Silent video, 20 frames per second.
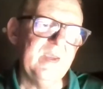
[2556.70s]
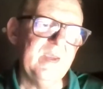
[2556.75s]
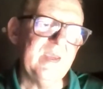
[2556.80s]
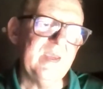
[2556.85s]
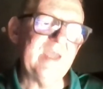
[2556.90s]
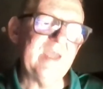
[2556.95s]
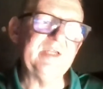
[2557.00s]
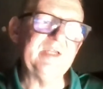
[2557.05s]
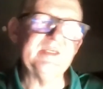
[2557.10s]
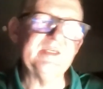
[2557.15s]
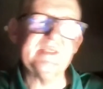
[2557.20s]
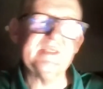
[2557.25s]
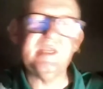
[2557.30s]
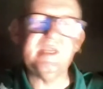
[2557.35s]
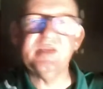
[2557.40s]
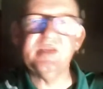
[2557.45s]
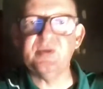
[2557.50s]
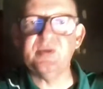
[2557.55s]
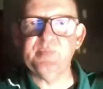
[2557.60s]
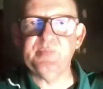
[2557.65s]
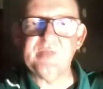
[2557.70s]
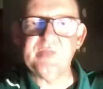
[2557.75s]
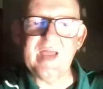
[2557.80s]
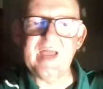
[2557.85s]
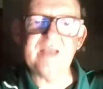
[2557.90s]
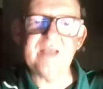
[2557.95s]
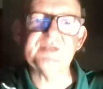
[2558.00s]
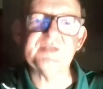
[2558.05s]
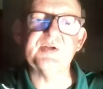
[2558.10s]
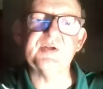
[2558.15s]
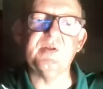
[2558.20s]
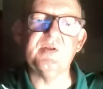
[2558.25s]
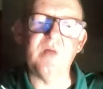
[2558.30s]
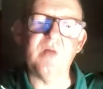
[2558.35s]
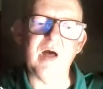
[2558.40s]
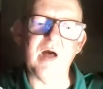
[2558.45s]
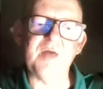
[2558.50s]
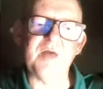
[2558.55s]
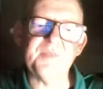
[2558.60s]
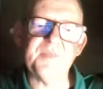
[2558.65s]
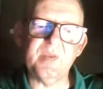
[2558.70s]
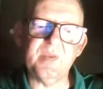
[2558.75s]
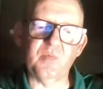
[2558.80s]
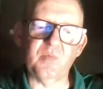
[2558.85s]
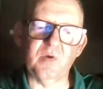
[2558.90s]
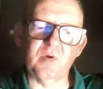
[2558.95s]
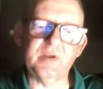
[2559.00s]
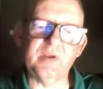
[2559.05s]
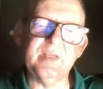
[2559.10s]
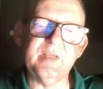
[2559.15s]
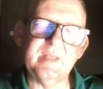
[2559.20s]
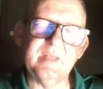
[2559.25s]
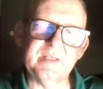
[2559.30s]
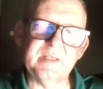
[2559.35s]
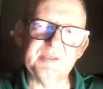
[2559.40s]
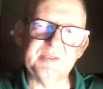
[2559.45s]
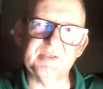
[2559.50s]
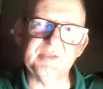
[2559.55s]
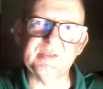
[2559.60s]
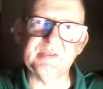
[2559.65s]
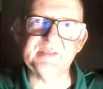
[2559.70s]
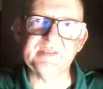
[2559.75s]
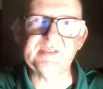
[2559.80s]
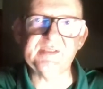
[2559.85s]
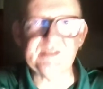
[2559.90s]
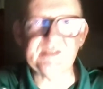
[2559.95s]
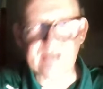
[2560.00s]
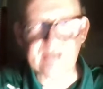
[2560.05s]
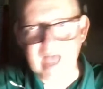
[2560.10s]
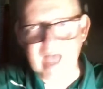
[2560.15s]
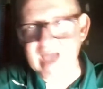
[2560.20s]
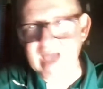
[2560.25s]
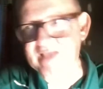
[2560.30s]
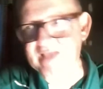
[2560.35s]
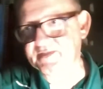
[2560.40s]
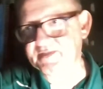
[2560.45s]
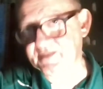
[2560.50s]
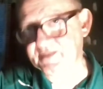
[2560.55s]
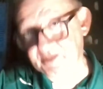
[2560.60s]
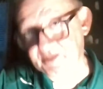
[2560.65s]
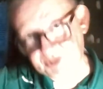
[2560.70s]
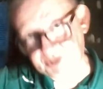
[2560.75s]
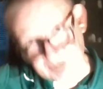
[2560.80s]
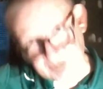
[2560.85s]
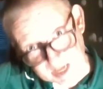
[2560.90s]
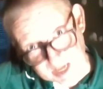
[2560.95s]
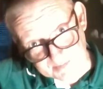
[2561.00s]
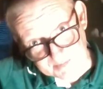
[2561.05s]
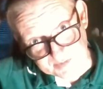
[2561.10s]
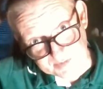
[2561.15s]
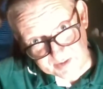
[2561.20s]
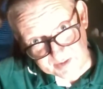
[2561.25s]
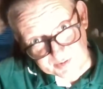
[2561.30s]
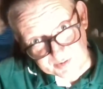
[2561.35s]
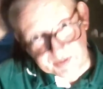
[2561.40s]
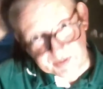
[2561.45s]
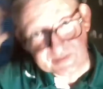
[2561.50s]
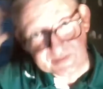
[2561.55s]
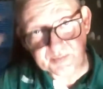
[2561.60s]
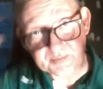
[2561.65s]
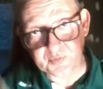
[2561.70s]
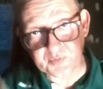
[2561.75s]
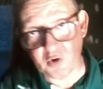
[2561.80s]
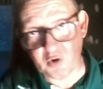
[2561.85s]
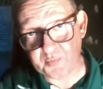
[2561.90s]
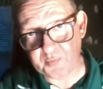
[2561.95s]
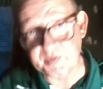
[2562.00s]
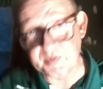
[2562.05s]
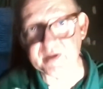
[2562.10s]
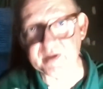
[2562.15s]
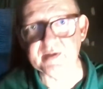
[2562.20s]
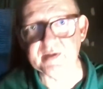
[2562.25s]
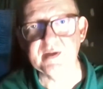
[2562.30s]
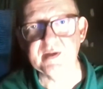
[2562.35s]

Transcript: and just take your plaster cloth and work it into the size and the shape that looks appropriate